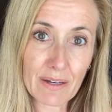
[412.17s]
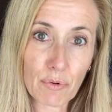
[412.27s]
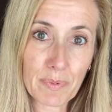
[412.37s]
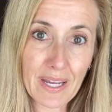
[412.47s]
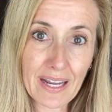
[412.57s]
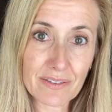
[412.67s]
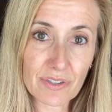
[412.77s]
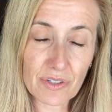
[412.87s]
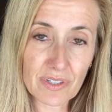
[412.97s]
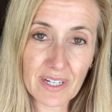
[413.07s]
it will be
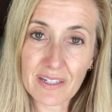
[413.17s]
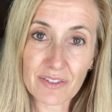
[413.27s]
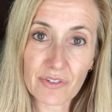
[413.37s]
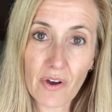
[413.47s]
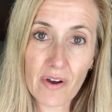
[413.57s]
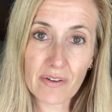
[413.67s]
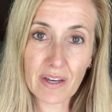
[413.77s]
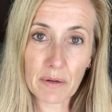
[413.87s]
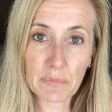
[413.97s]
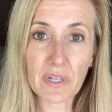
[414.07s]
answered in a song
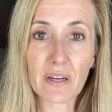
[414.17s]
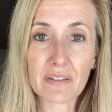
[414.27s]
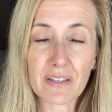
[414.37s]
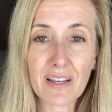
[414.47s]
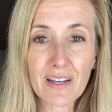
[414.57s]
that comes on.